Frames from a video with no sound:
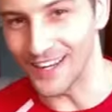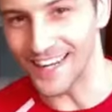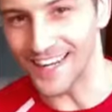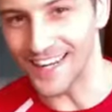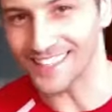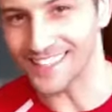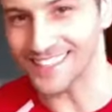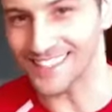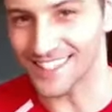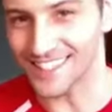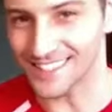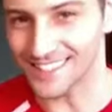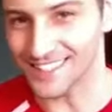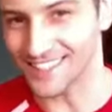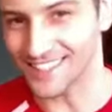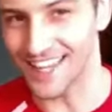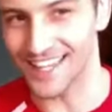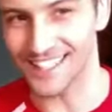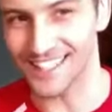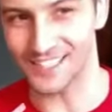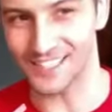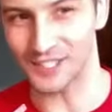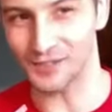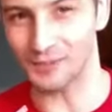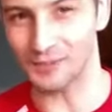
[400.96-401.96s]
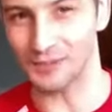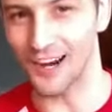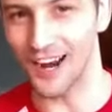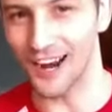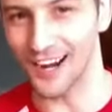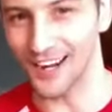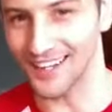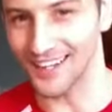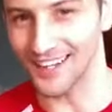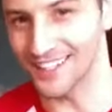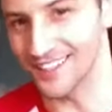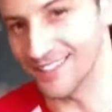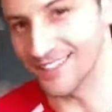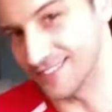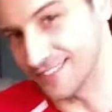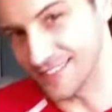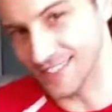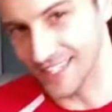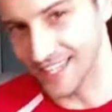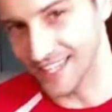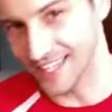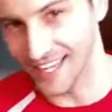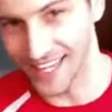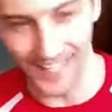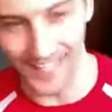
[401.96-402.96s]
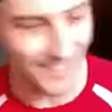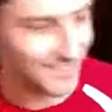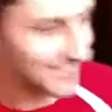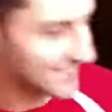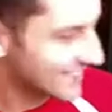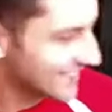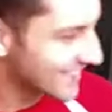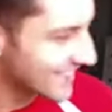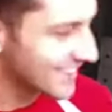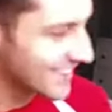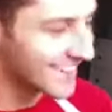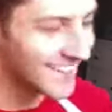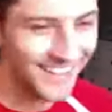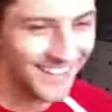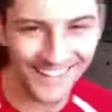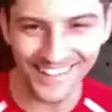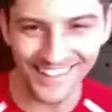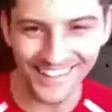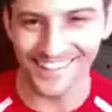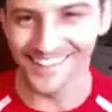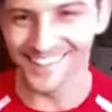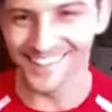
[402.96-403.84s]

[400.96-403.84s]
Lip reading: guess that's your prerogative, I guess.